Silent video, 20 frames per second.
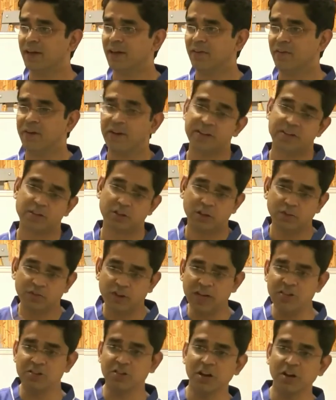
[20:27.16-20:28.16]
whereas
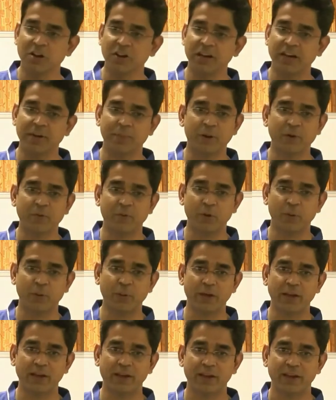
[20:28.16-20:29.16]
conventional treatment would
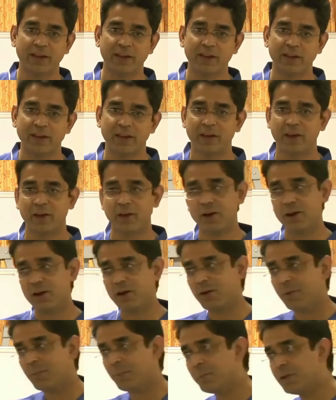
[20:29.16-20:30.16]
be
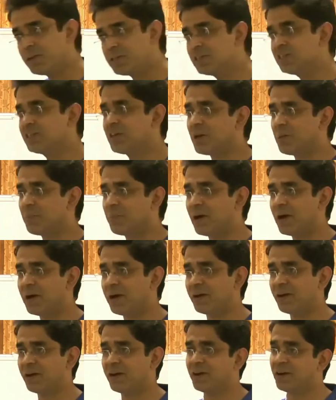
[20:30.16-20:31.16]
bridging the
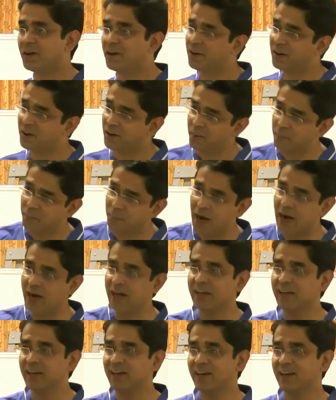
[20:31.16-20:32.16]
repair
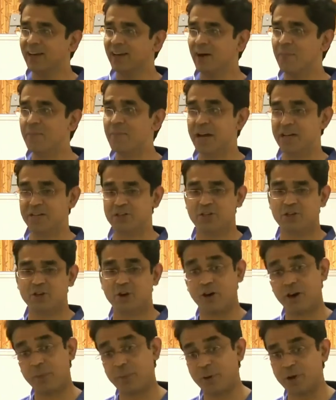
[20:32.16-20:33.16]
by a mesh
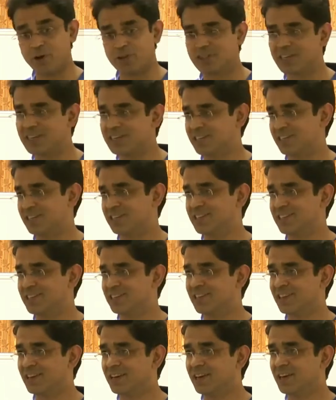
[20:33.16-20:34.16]
or a prosthesis.
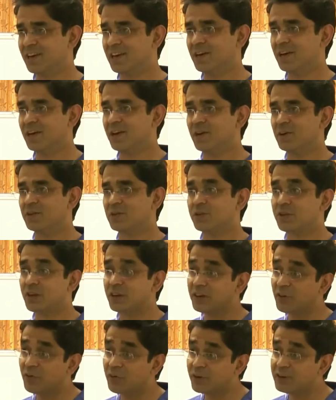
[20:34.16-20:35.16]
So the
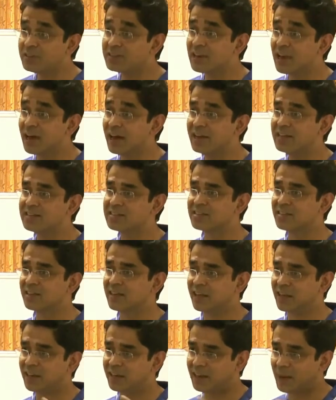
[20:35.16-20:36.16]
difference lies,
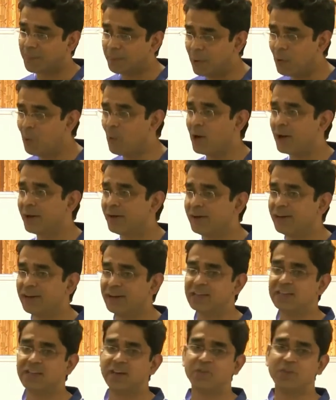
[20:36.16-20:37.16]
number one
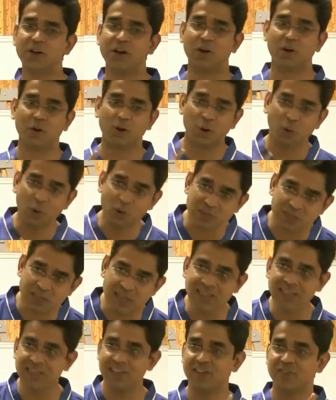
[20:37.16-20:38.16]
is that we are
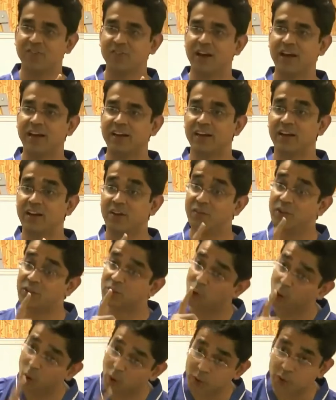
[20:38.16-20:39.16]
closing the defect
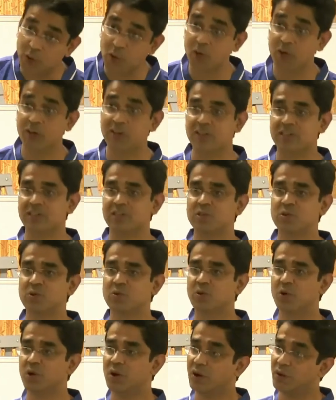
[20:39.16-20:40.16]
with autologous
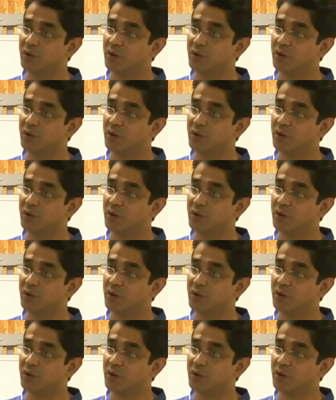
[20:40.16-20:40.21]
tissue,